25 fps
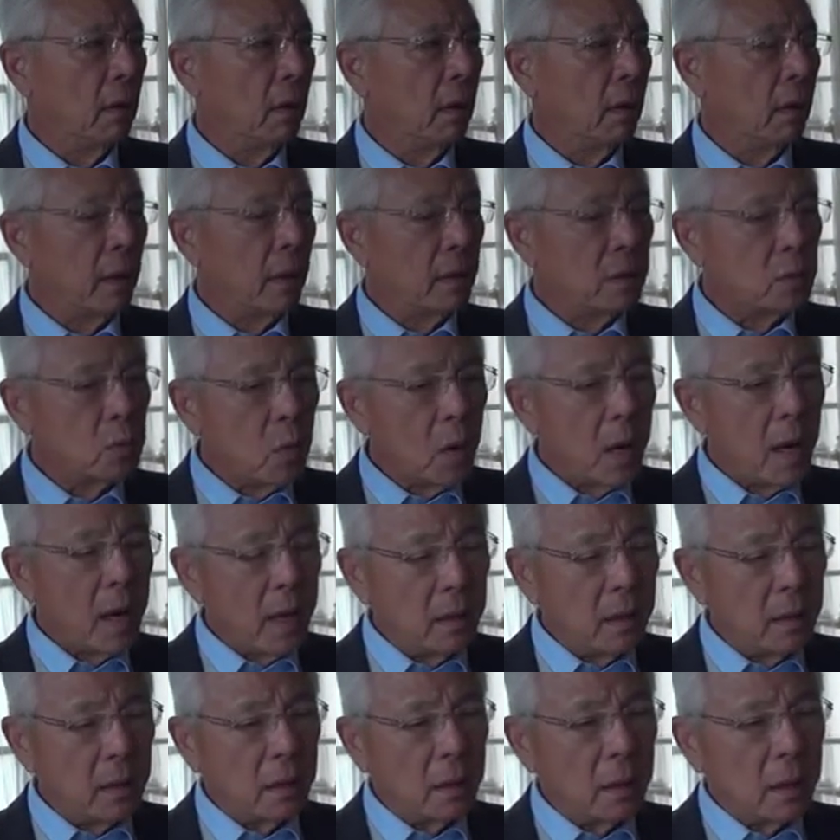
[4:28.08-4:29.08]
That's
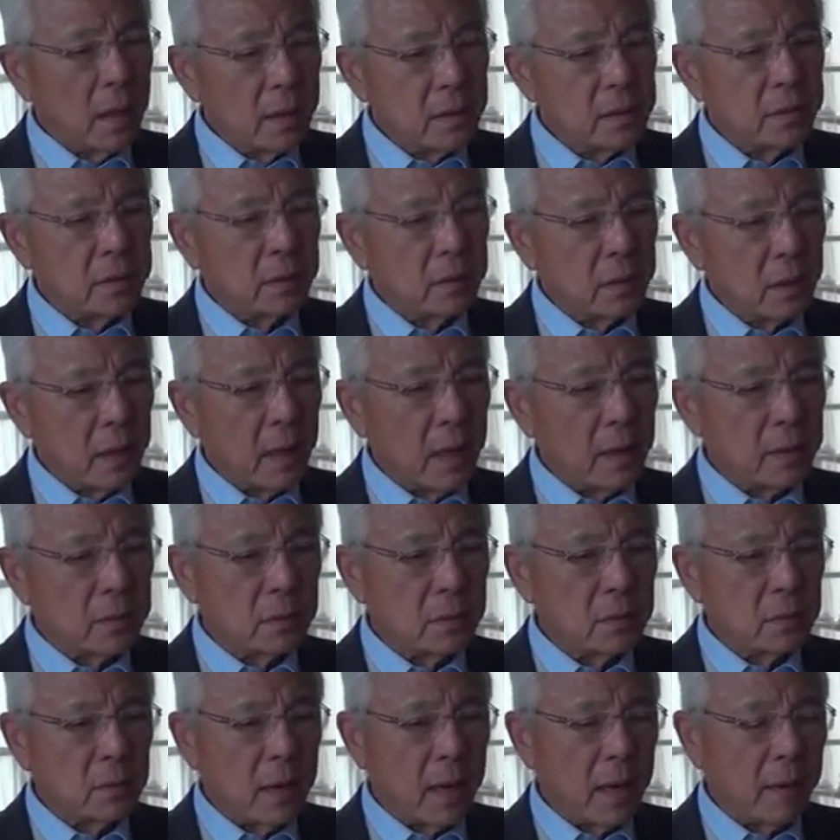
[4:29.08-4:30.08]
why the Lions
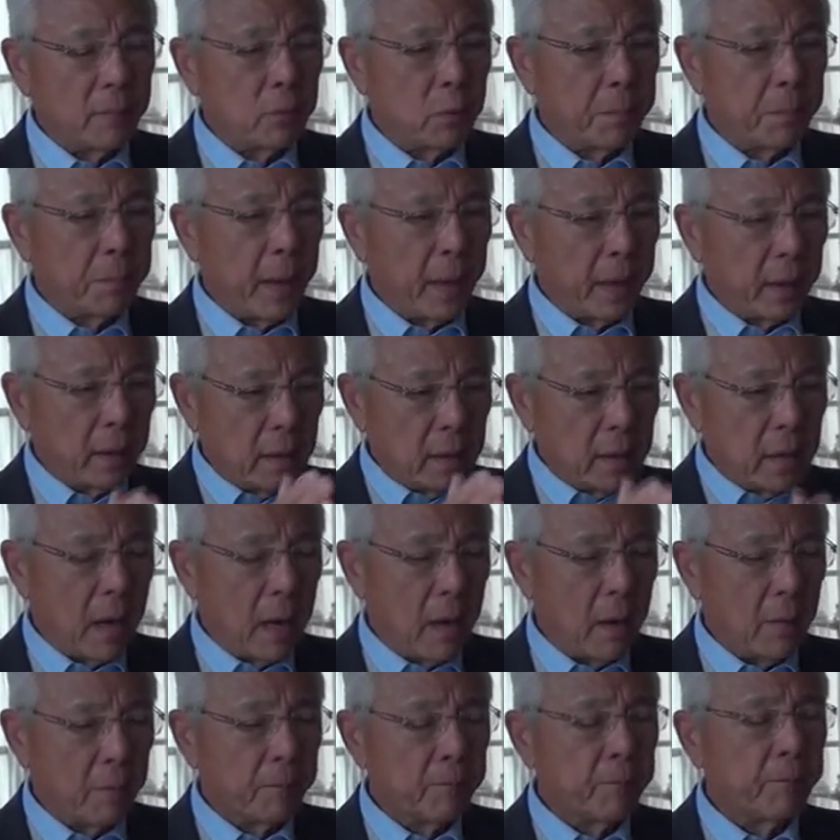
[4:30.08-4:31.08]
International have to peg it
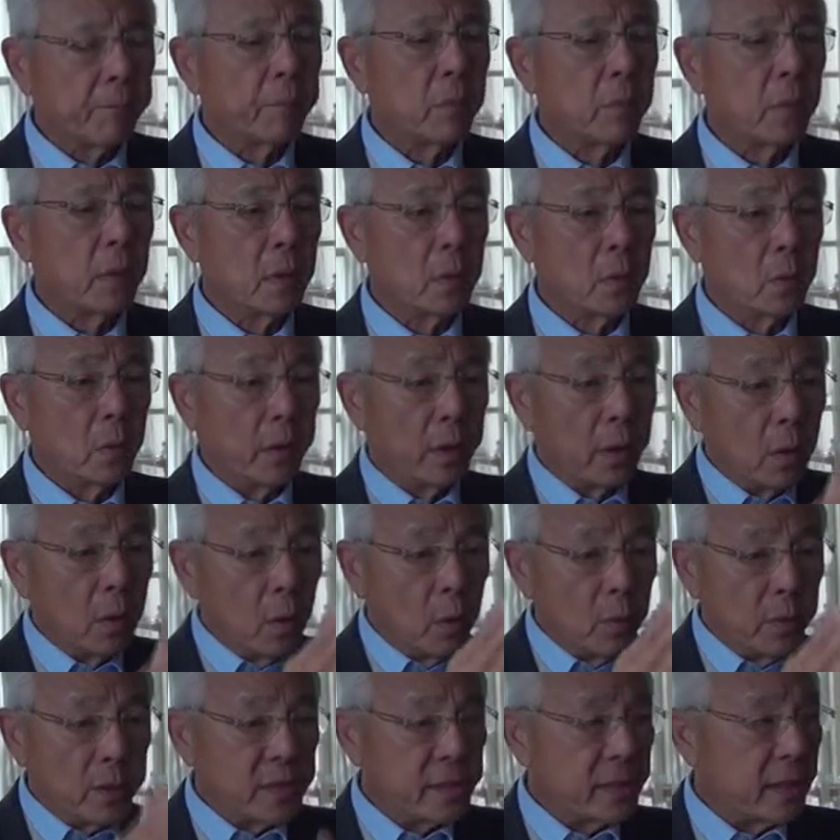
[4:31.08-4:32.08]
down. You want to
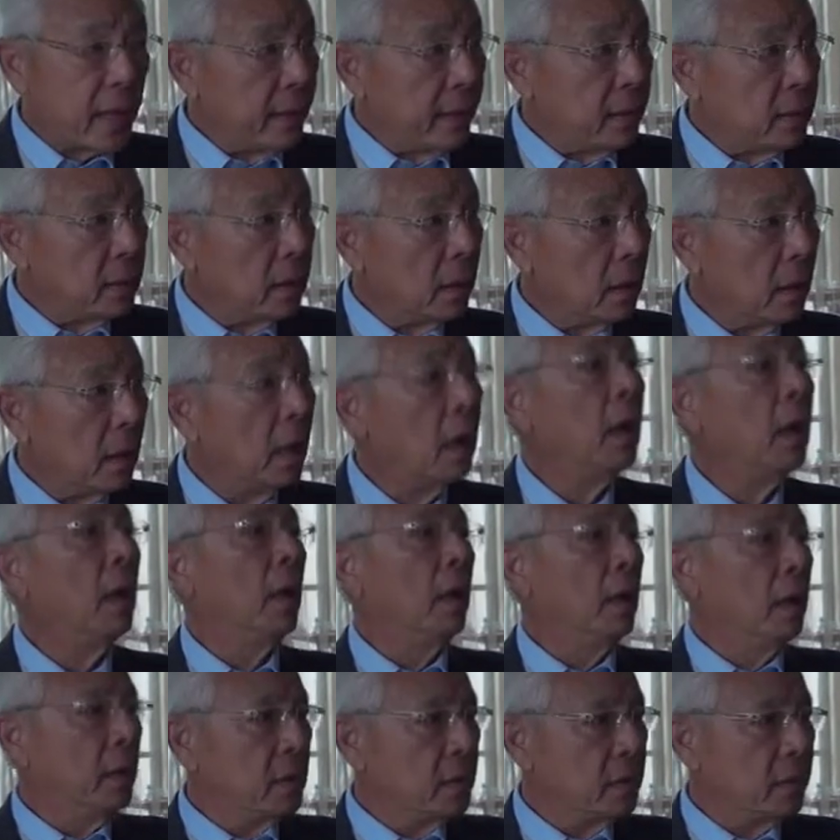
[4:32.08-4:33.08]
go with sight?
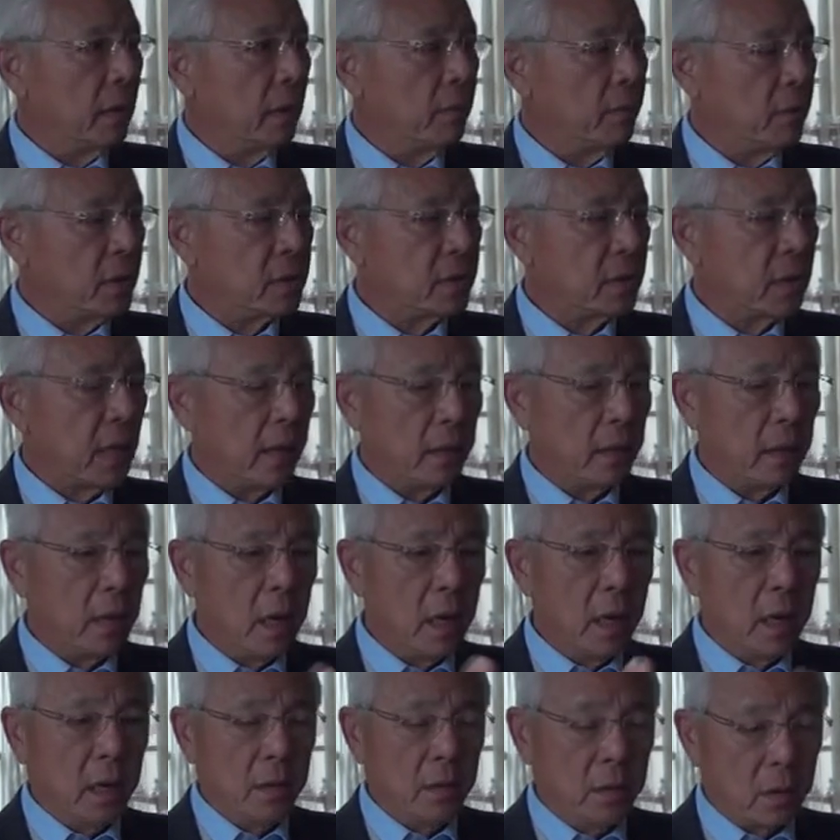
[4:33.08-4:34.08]
Stay with sight.
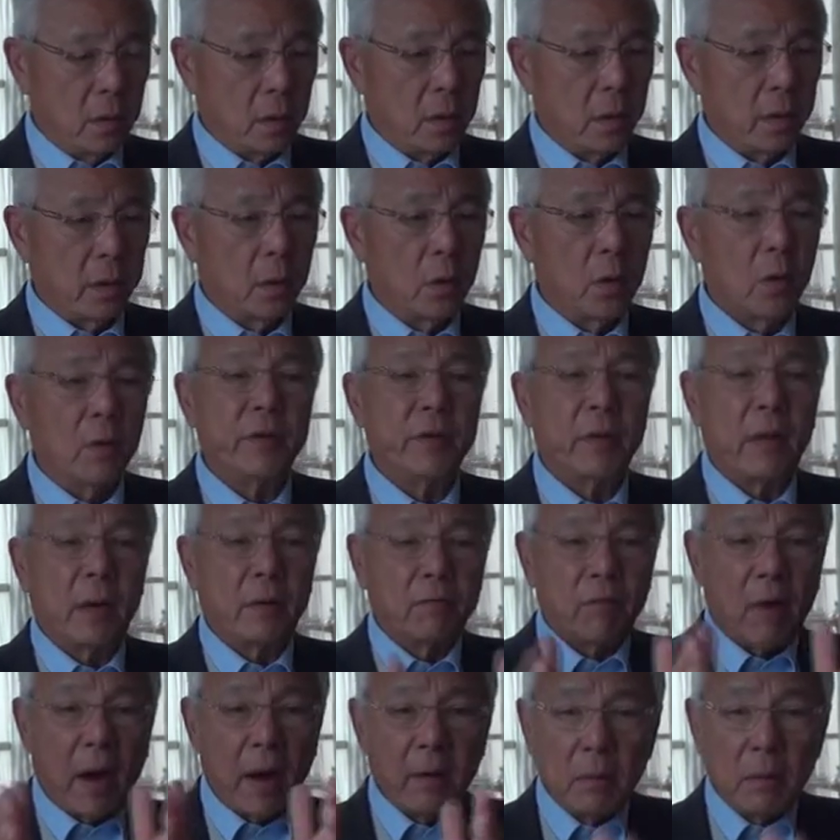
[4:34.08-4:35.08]
You got to go with
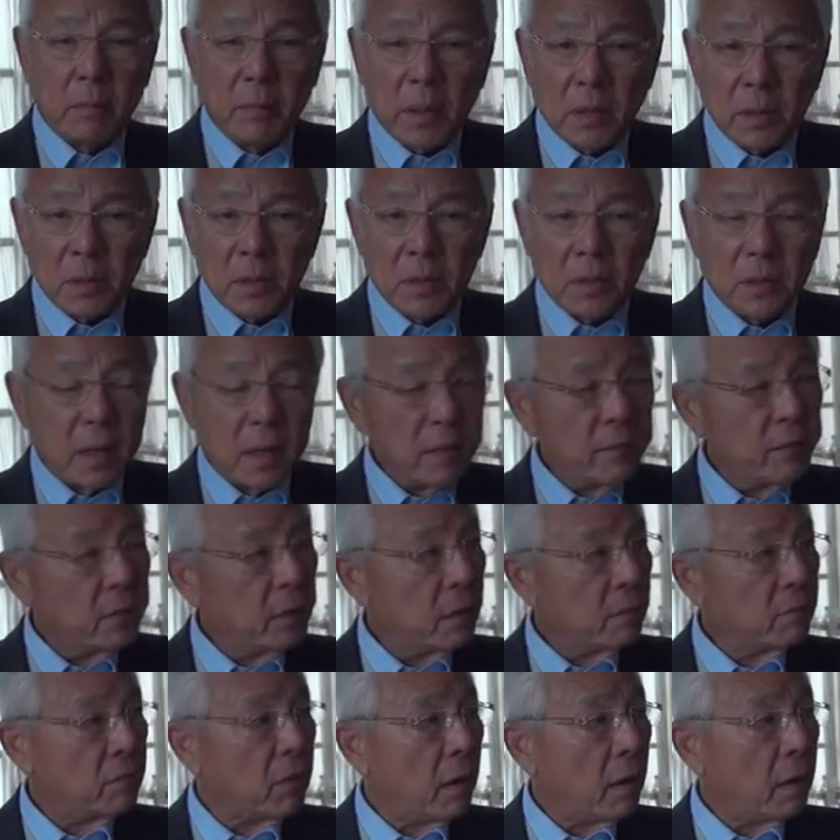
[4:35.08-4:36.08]
environment? Stay
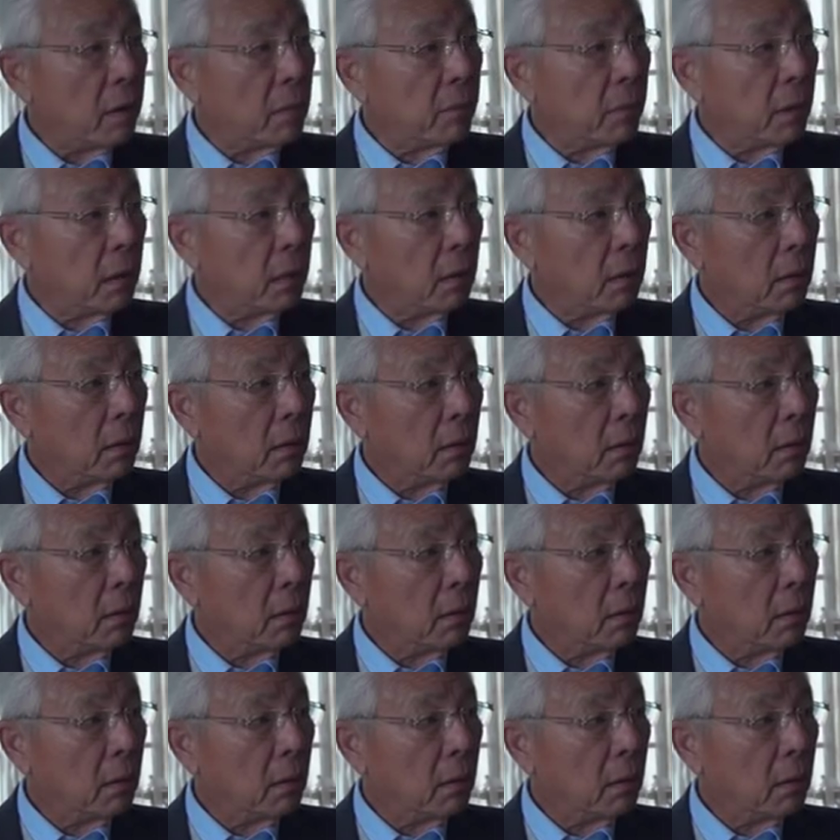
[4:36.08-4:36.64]
with environment.